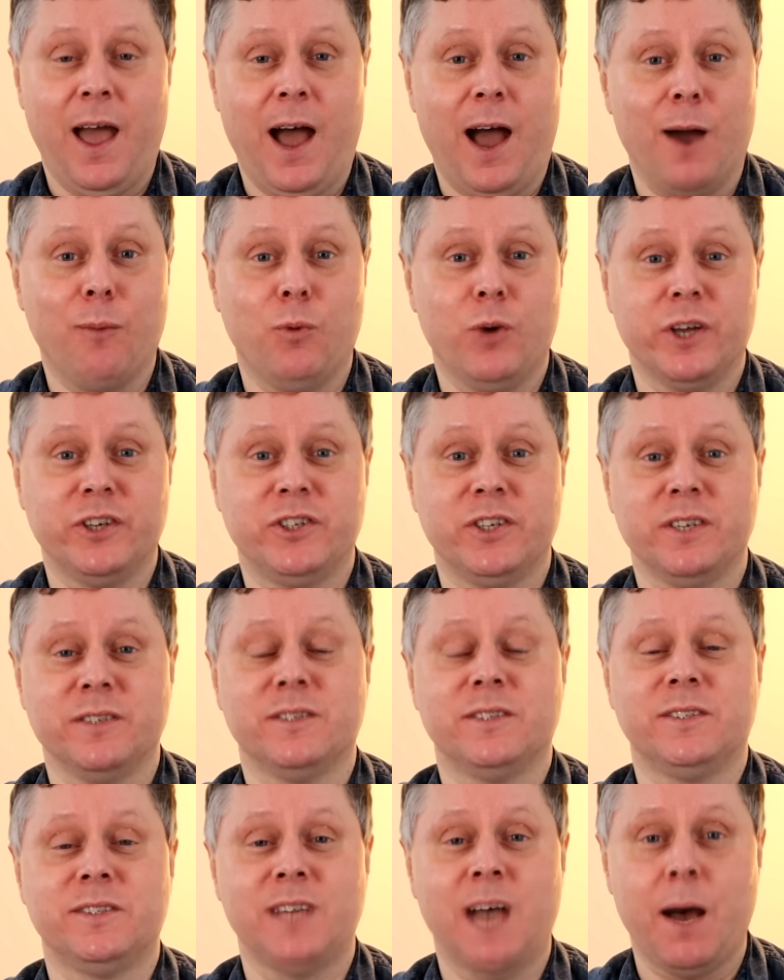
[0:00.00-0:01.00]
and which
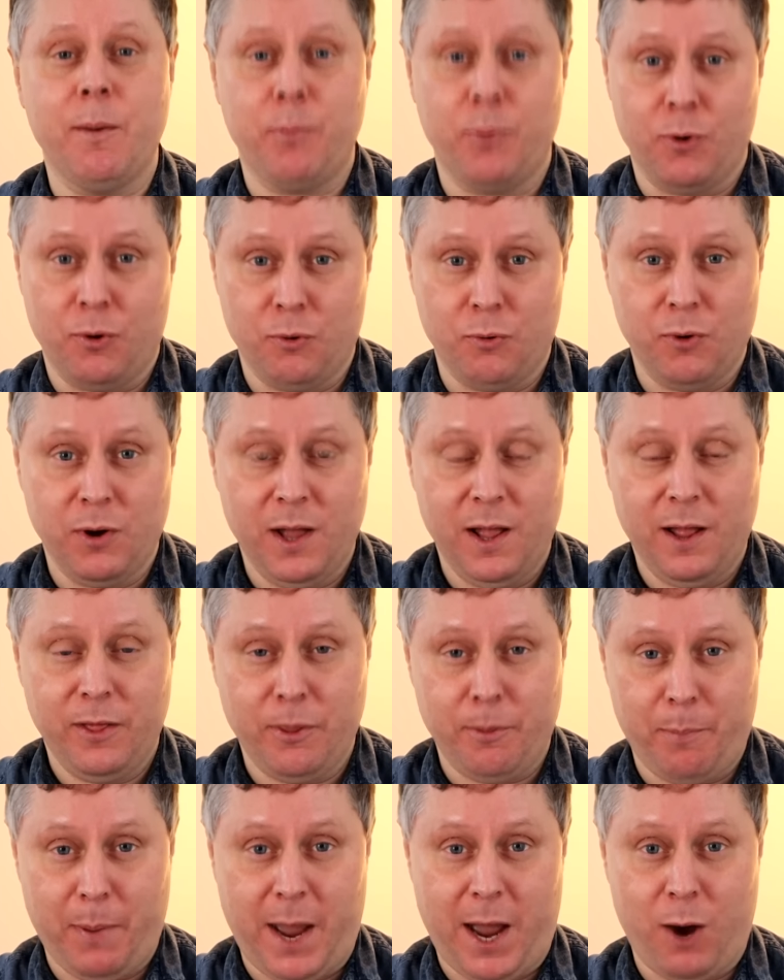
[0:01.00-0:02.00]
is double
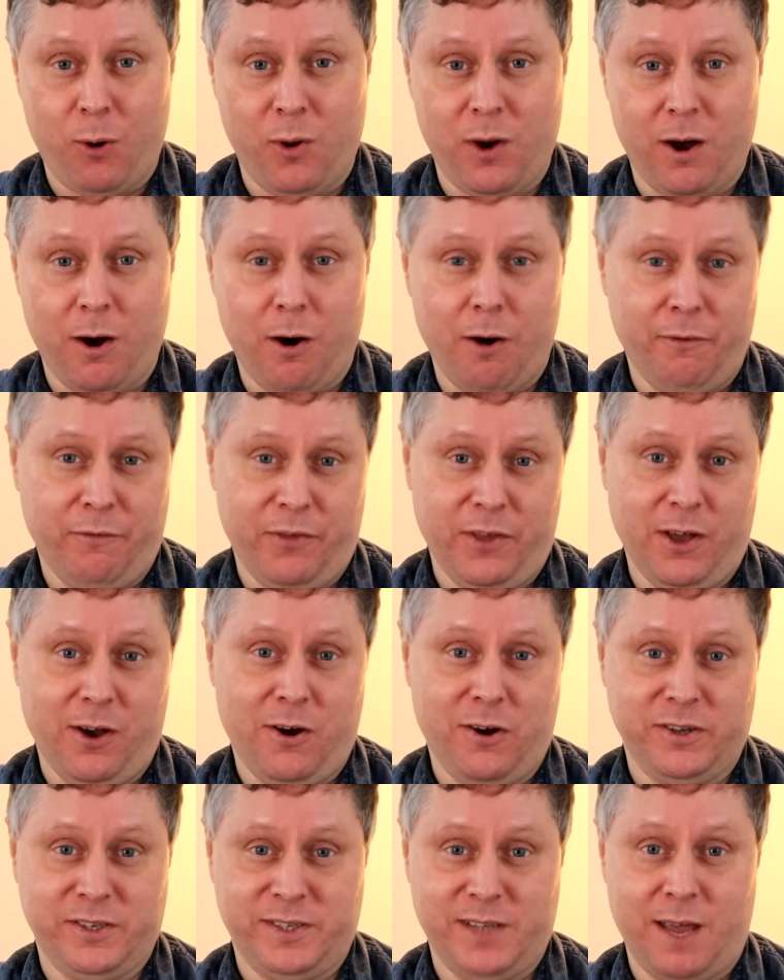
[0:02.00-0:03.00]
the power of the
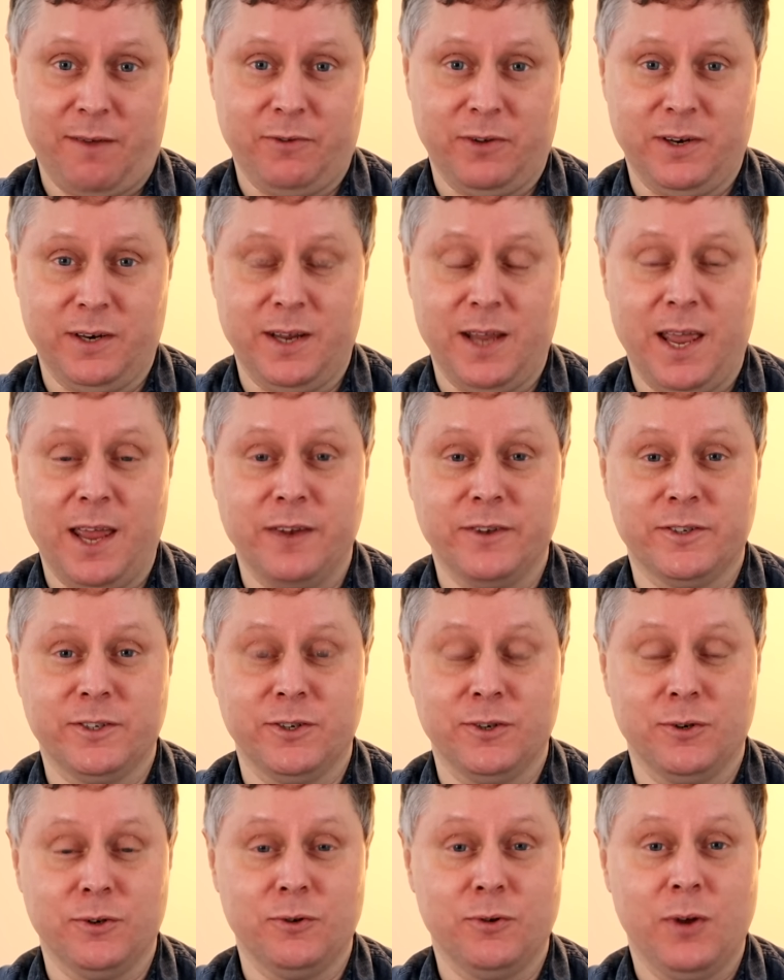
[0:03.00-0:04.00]
R7
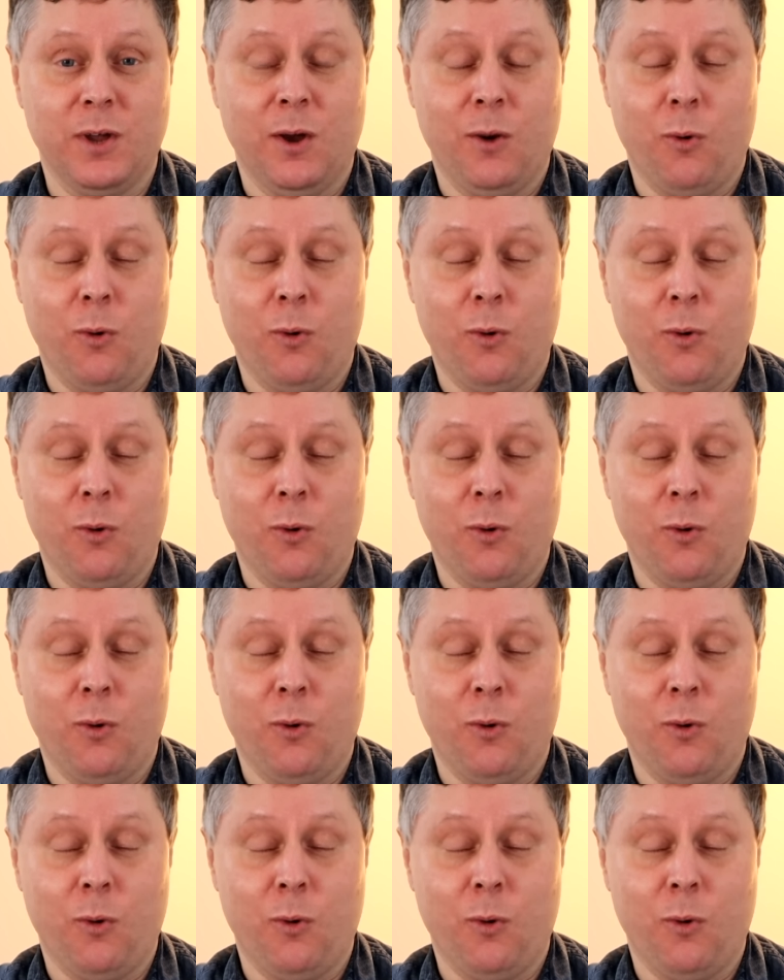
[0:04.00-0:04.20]
into,